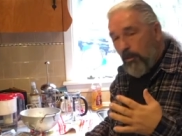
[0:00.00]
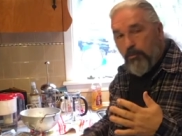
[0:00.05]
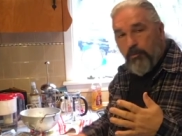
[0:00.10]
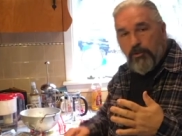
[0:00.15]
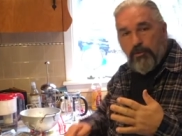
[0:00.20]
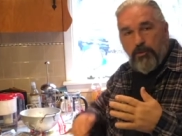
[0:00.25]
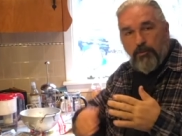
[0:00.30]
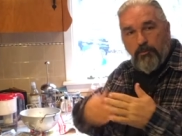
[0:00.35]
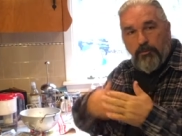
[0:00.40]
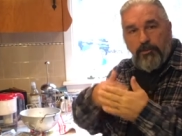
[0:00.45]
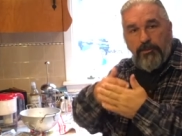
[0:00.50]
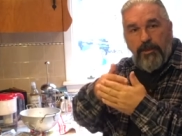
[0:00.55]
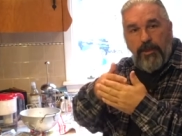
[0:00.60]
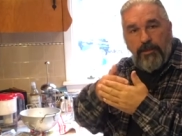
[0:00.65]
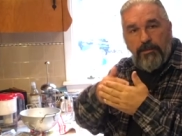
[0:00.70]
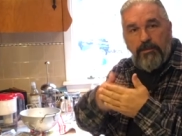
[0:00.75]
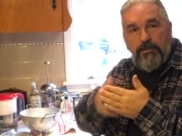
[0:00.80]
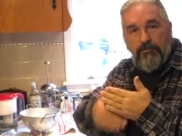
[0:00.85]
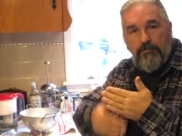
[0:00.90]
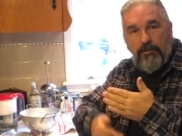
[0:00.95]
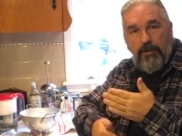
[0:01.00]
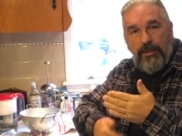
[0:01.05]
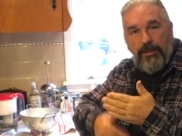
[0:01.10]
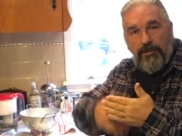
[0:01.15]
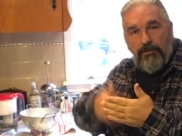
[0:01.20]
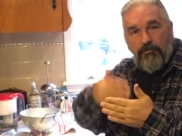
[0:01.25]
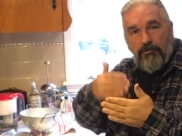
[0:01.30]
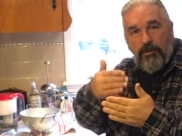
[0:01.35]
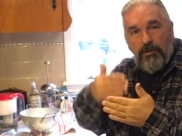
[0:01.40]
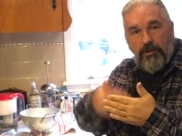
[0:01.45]
puts a protective
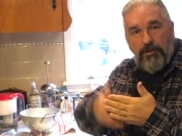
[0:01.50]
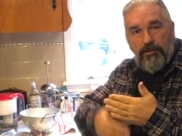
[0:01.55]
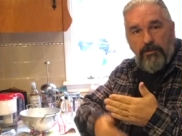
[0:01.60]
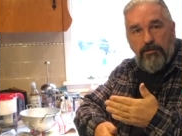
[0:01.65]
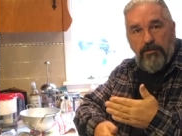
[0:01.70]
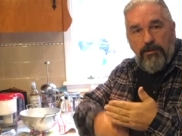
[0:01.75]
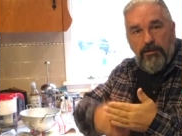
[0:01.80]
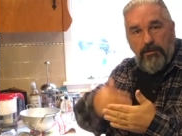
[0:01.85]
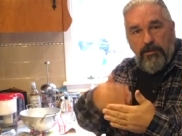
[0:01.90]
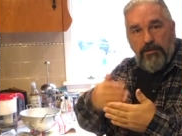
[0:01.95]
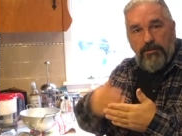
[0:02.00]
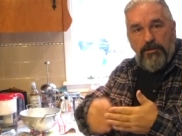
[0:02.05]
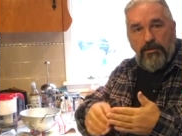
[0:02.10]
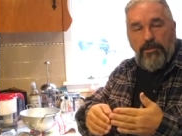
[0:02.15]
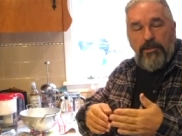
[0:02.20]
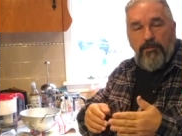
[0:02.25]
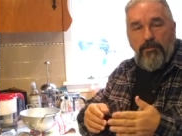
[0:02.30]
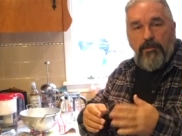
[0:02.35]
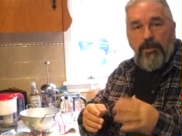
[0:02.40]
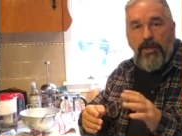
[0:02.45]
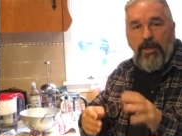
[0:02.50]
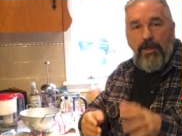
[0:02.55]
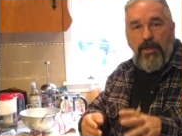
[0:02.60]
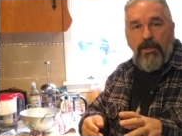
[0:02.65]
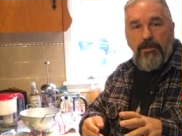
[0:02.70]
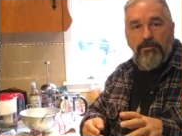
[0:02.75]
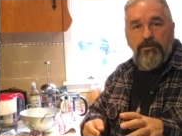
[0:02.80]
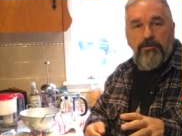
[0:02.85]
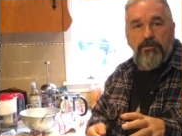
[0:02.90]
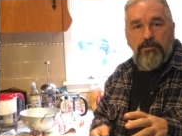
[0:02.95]
layer on it to keep the
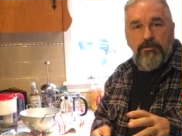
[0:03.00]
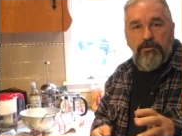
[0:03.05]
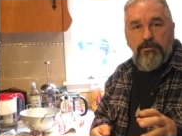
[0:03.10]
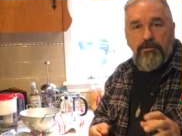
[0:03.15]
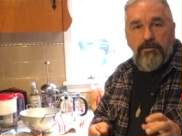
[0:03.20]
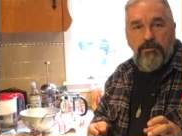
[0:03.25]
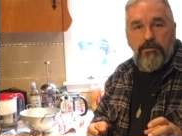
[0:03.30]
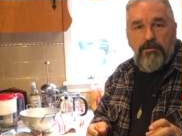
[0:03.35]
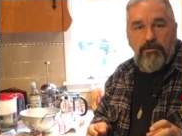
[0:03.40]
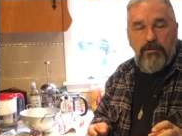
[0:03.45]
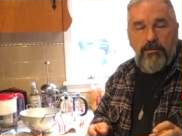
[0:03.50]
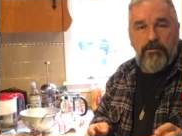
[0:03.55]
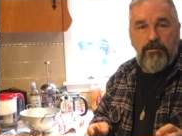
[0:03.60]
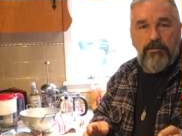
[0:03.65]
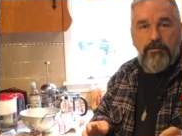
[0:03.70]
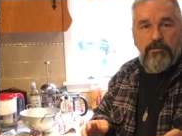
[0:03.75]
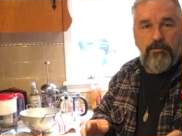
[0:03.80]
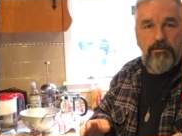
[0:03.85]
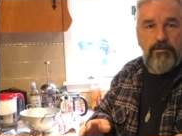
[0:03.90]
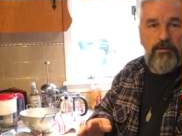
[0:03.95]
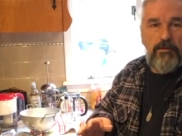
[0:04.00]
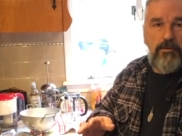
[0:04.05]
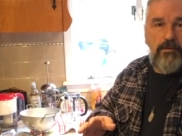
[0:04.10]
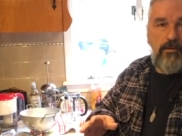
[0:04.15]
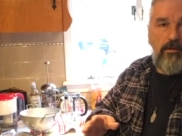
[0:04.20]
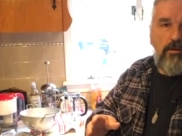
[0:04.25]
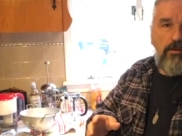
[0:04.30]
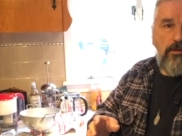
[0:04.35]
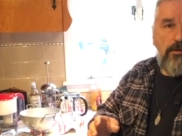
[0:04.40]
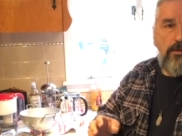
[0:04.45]
acids and, and
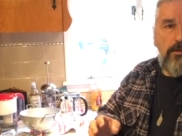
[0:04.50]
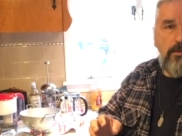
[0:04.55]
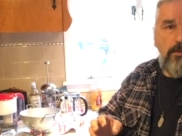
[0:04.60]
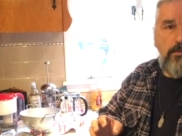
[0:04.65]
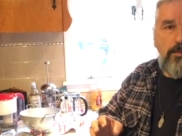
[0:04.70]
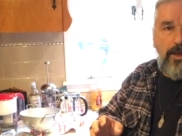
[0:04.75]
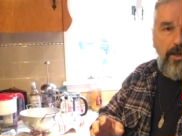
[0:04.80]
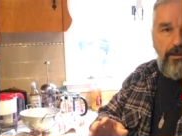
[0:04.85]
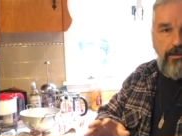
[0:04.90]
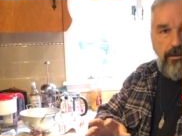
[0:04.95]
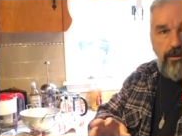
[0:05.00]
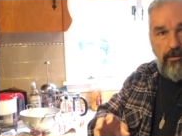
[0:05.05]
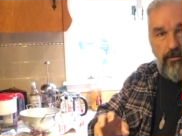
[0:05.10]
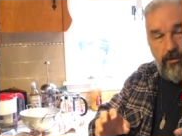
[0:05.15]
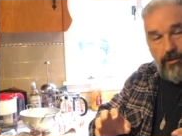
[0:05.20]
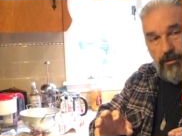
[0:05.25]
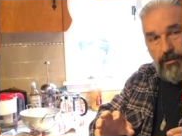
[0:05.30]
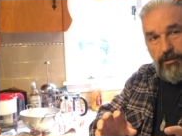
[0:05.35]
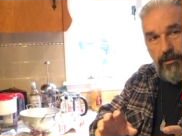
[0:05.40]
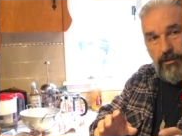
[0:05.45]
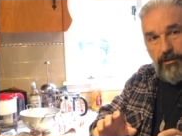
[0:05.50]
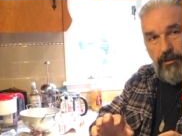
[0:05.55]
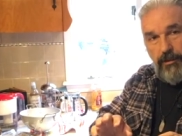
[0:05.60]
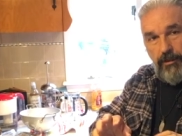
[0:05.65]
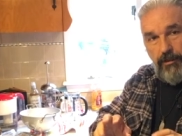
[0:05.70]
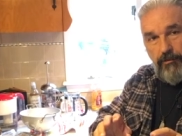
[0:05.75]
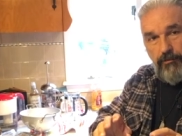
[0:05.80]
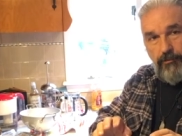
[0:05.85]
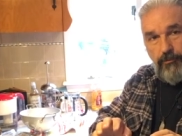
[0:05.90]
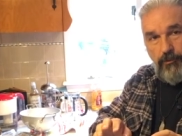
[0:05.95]
all the little bacterias in
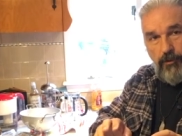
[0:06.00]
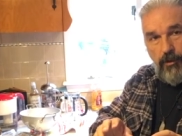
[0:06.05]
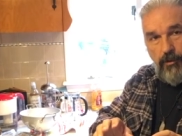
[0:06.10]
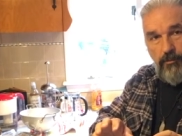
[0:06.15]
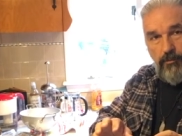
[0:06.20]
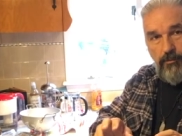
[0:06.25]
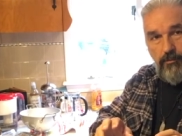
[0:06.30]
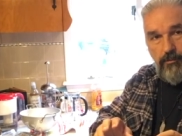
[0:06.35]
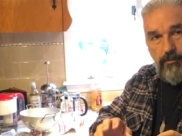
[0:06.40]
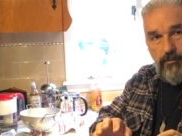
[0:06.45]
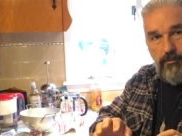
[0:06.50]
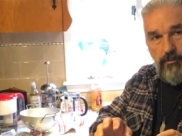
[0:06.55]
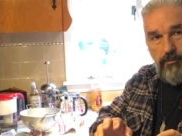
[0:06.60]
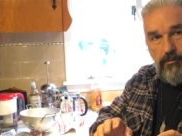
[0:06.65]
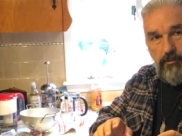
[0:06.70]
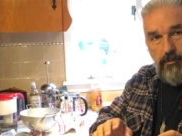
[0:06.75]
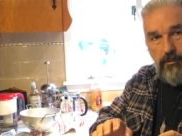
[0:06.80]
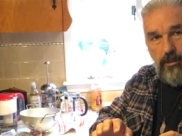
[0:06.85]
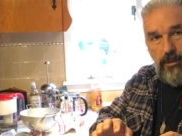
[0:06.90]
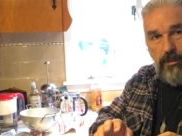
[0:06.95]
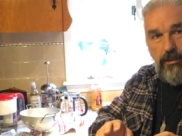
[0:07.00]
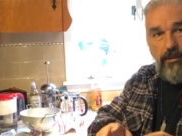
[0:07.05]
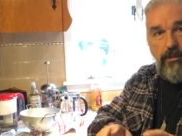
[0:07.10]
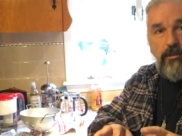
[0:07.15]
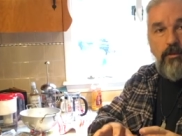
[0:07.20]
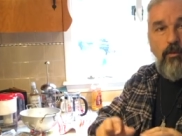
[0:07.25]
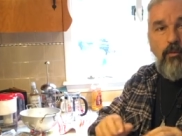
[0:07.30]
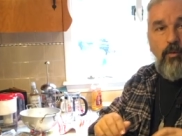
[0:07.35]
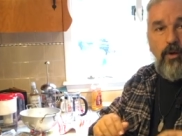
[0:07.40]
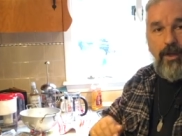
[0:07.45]
there from
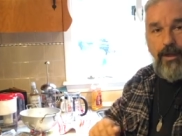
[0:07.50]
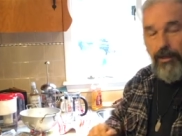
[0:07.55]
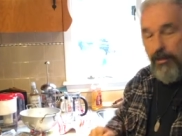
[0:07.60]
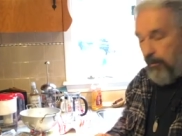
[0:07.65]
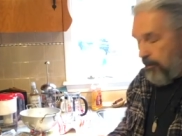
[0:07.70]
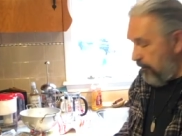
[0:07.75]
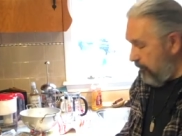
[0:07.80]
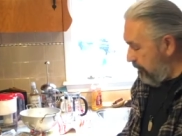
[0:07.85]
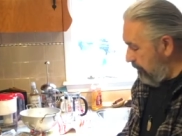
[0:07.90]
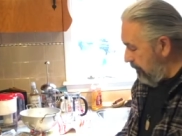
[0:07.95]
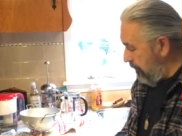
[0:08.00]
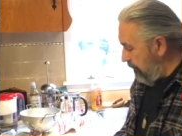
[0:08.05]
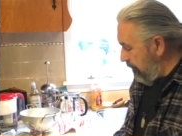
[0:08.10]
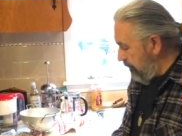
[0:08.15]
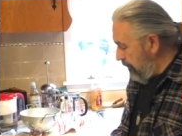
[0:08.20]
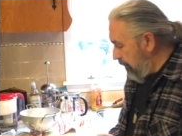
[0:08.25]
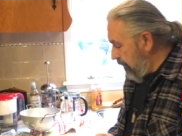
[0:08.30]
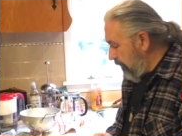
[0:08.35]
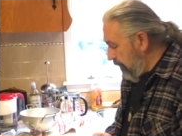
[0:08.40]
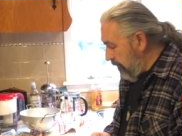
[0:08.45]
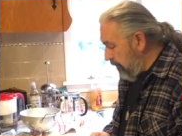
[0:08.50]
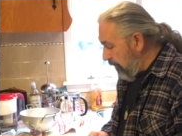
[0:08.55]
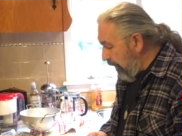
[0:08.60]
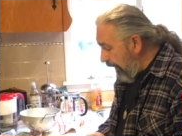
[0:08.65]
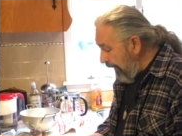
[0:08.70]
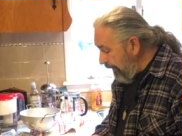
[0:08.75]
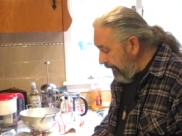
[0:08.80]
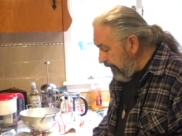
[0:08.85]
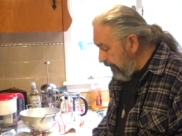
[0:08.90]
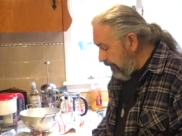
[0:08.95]
eating away at the
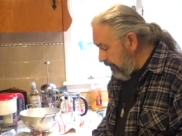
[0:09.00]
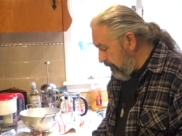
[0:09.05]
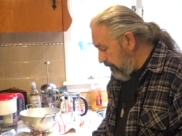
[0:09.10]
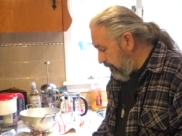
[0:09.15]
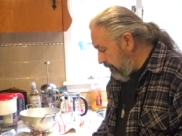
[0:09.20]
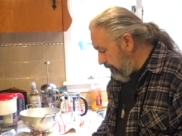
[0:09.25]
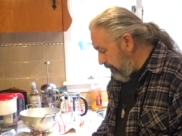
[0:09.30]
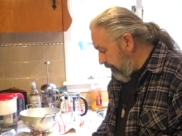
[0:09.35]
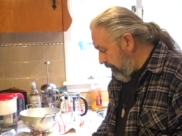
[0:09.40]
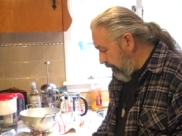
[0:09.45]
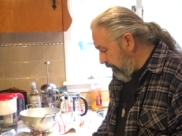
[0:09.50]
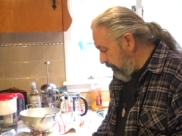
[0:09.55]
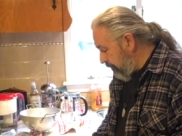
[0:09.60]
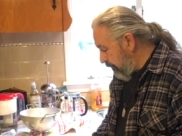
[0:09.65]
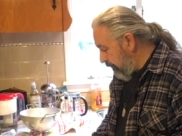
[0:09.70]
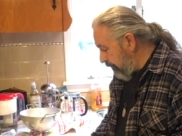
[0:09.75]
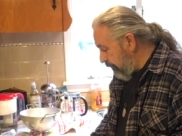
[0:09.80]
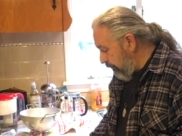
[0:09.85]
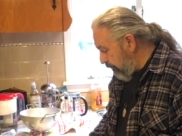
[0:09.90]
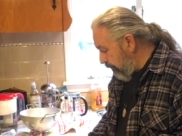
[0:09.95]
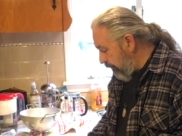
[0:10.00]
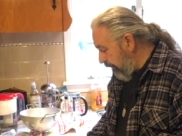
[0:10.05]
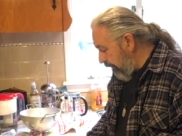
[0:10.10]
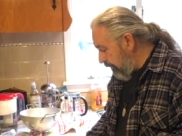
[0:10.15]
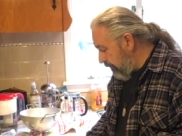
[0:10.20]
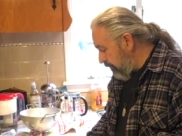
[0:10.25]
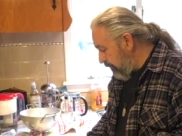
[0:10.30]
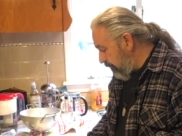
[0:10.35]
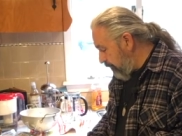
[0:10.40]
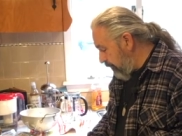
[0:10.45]
lining of, of different
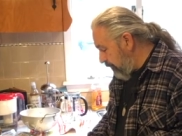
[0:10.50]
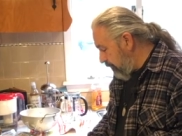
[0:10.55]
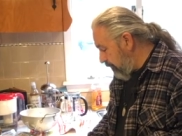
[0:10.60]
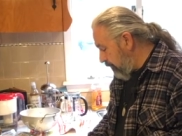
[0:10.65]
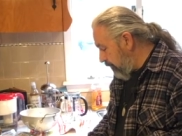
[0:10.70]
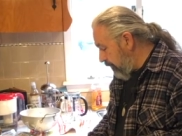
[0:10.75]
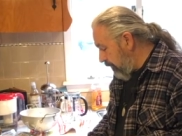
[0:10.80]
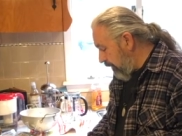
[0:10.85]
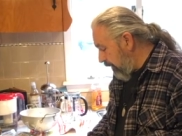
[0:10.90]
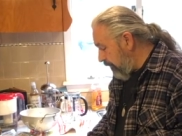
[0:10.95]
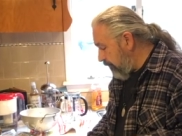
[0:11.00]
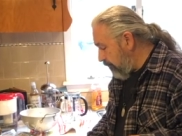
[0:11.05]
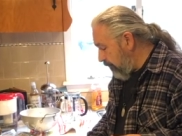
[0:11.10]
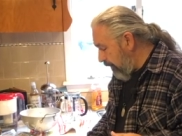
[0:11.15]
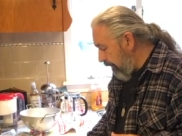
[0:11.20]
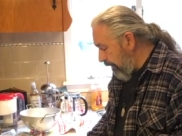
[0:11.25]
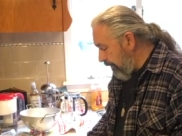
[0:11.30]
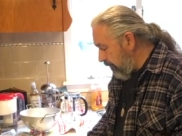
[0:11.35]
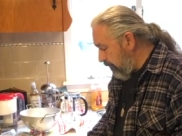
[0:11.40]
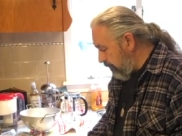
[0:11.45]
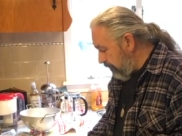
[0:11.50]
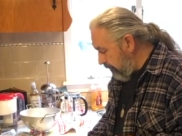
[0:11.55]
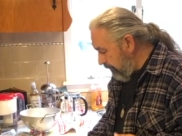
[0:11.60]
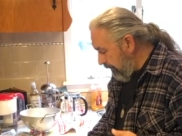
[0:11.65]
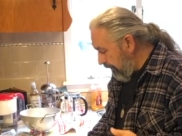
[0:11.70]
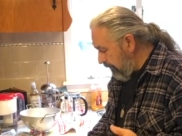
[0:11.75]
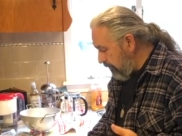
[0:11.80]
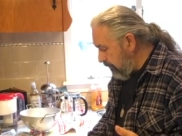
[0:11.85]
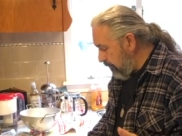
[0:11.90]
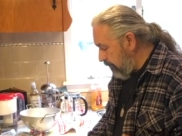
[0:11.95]
parts of your GI tract and
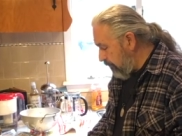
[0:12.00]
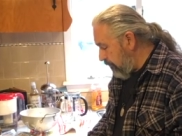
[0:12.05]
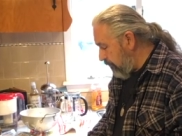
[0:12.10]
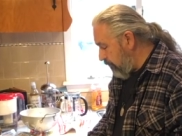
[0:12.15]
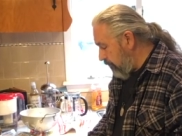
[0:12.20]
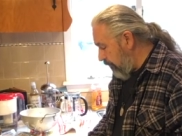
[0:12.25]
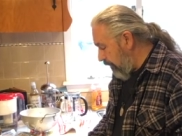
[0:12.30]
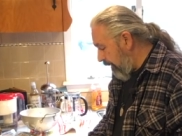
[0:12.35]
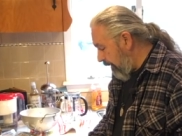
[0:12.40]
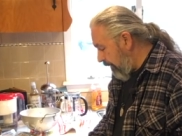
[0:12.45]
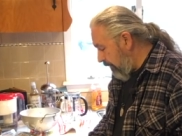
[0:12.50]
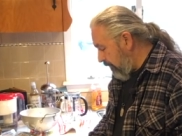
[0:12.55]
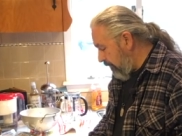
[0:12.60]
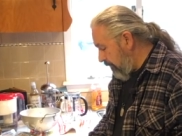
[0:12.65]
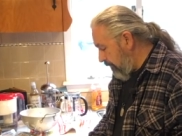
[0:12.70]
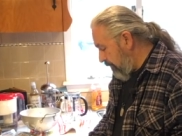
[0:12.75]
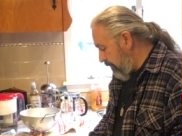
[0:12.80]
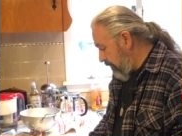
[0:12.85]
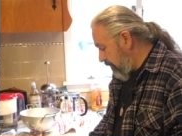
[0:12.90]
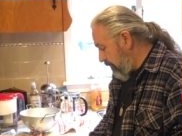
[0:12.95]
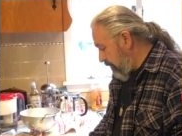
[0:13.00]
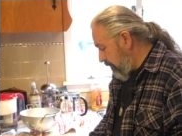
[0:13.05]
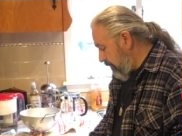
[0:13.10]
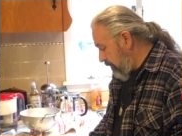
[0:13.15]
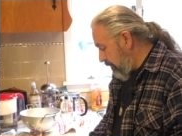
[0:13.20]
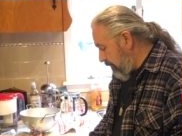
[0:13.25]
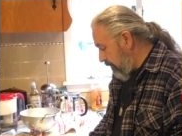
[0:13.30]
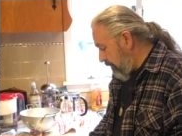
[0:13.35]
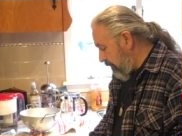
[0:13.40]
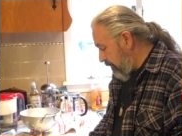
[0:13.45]
intestinal tract.
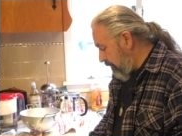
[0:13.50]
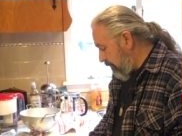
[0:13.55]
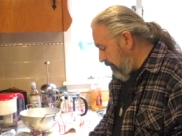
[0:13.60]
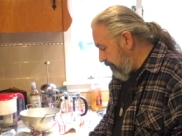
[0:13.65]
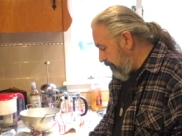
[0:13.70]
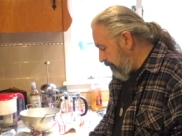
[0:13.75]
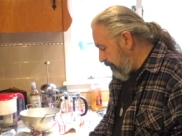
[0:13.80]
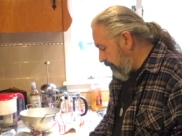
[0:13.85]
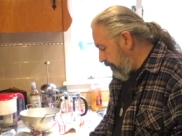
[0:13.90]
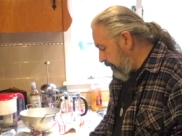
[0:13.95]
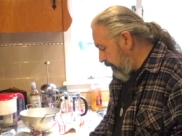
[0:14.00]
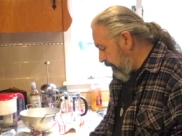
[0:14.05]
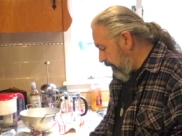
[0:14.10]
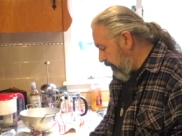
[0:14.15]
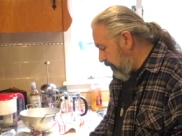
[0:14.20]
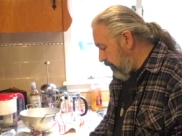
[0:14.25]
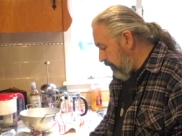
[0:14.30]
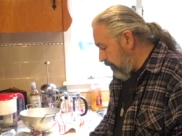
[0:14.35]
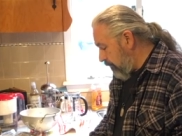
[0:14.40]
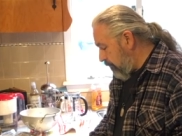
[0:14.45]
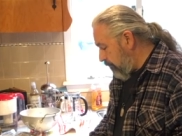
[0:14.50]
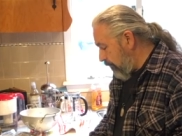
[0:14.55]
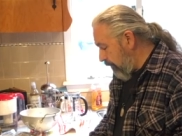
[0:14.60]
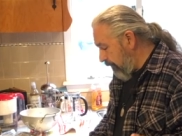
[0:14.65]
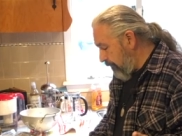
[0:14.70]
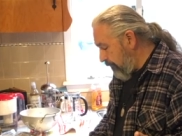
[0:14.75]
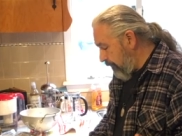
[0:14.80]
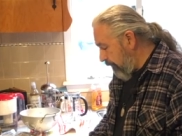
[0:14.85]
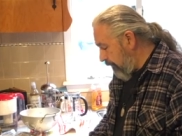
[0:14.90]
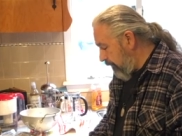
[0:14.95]
Uh, it's great for